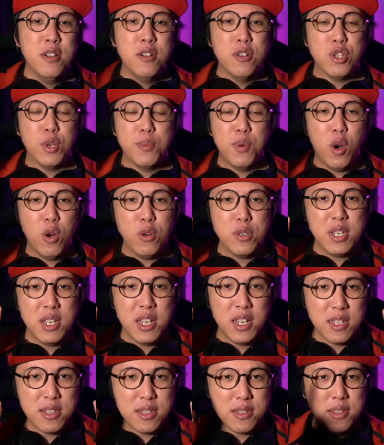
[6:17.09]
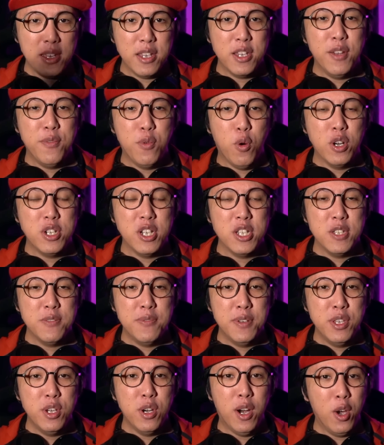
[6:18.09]
So bros, thank you for watching this
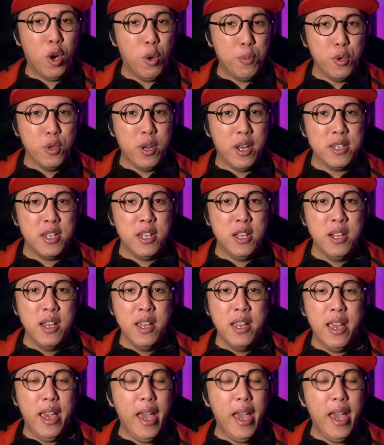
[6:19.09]
video. I hope you like it.